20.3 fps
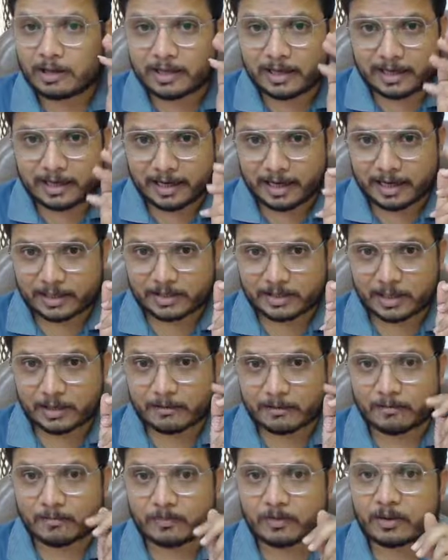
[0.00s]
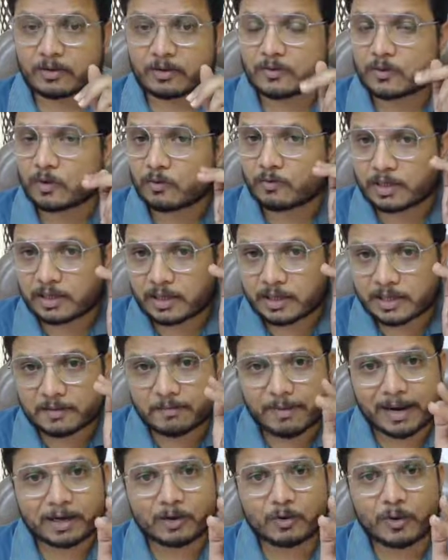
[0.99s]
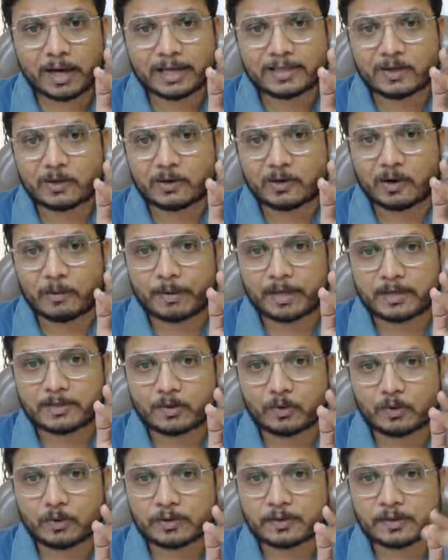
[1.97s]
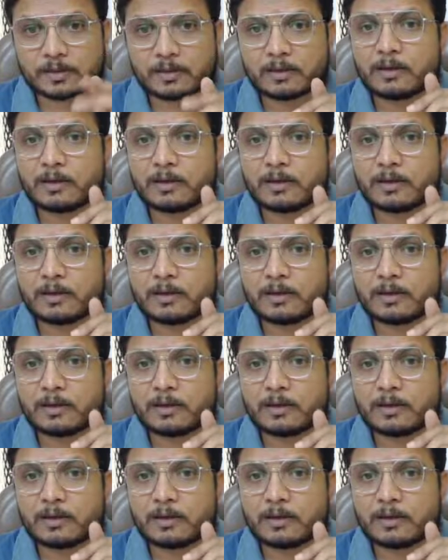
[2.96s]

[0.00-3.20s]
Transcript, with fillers: the direction. So with respect to isotropic source,